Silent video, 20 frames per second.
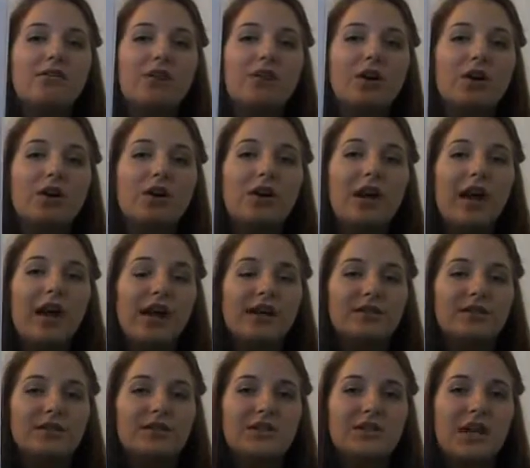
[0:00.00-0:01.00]
For her, it
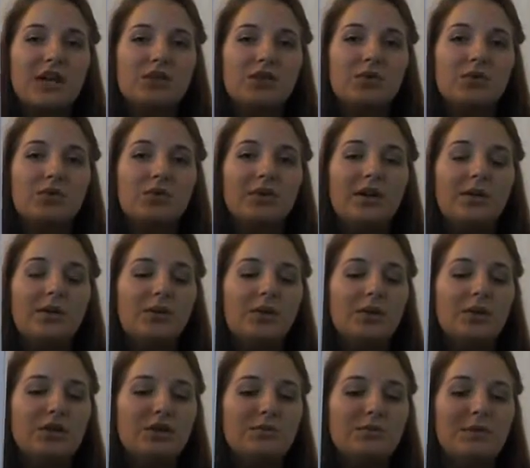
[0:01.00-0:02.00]
has our schedule and
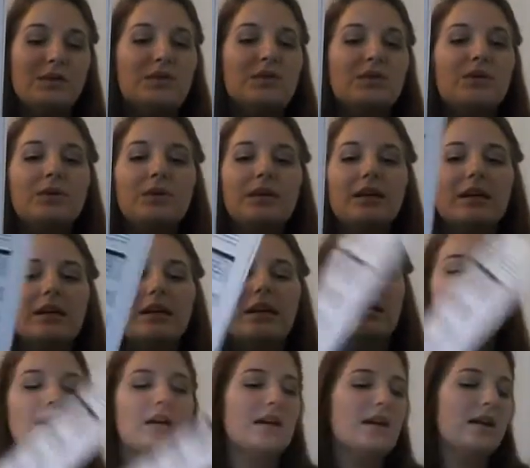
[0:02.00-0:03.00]
what we should be doing,
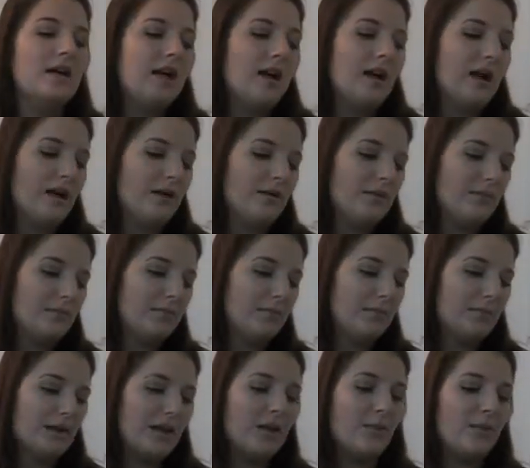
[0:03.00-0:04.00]

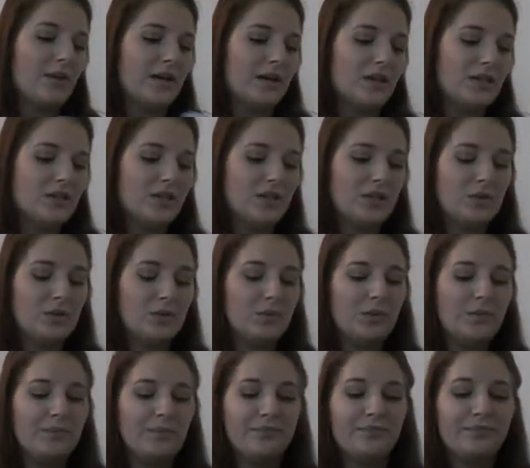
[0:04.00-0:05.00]
and when it's
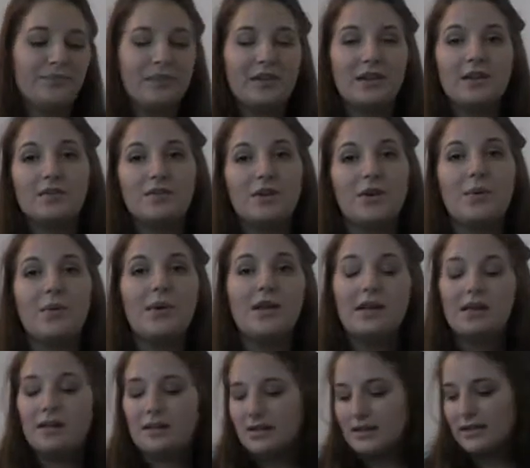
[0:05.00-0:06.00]
due. So,
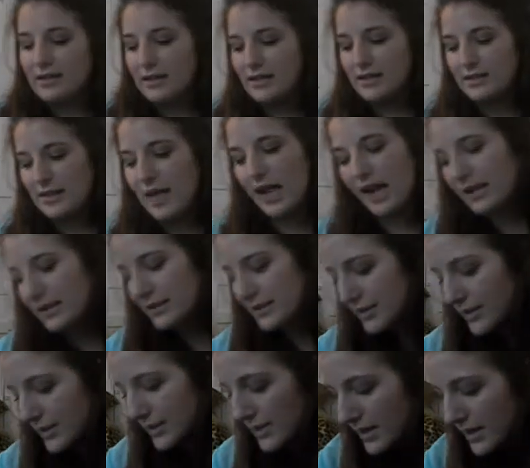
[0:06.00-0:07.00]
like that.